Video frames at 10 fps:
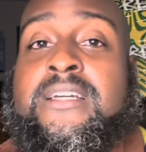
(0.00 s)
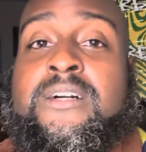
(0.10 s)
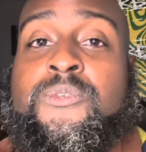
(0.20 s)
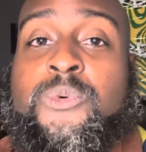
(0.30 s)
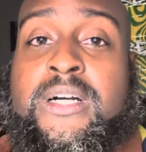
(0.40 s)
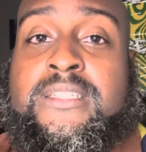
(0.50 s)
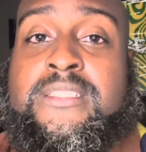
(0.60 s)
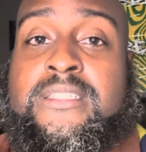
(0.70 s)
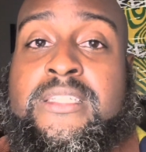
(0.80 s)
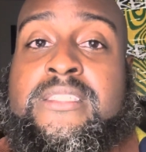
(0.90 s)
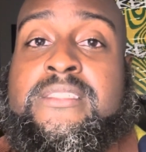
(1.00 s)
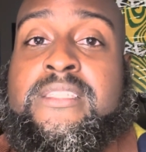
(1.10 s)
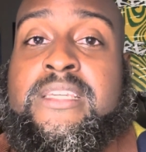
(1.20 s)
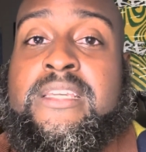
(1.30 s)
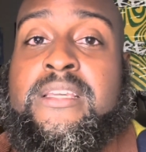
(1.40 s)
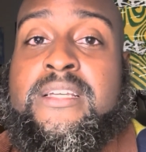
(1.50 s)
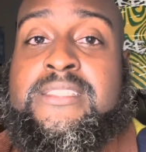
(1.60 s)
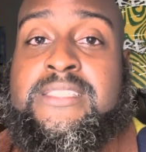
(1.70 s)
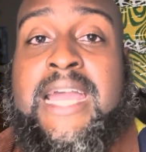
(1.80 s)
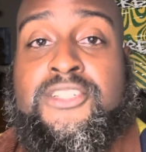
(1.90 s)
what the
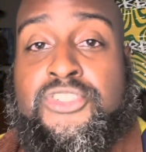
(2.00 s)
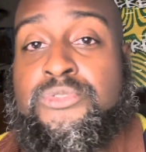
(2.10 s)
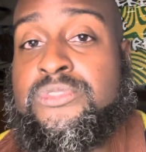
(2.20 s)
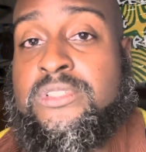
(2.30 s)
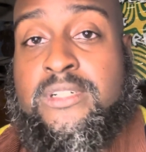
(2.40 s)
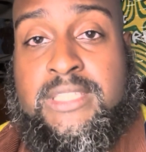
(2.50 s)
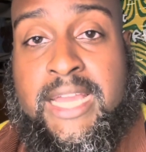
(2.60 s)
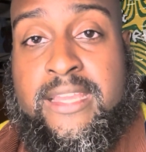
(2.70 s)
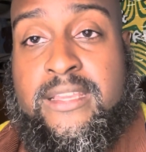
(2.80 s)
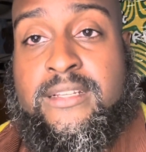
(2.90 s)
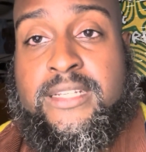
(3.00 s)
statutes look like